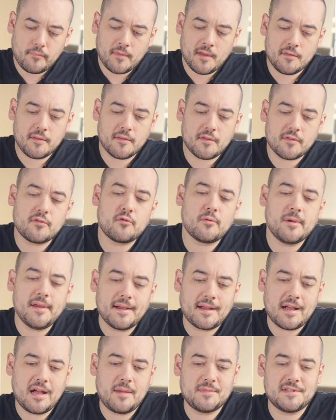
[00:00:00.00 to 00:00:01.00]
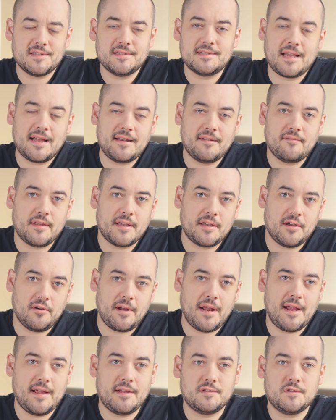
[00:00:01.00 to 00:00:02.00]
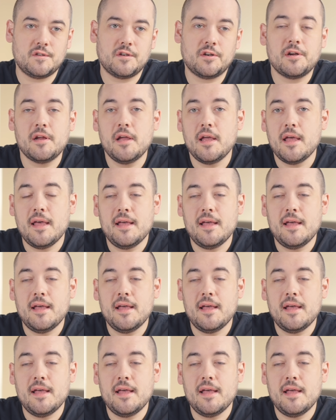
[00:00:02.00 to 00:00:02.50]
The Three of Cups is kind of like your answer.